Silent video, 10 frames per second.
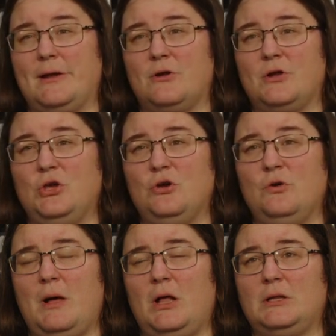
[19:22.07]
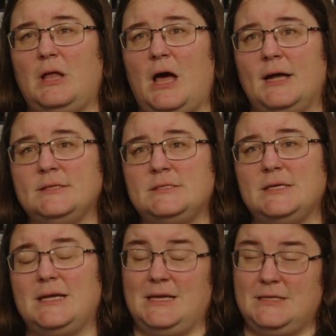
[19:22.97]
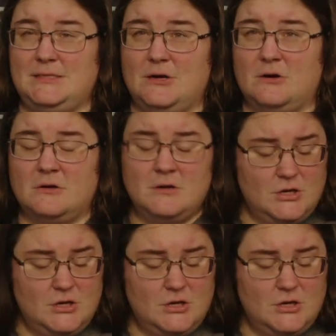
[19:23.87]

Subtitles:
your cube a lot easier.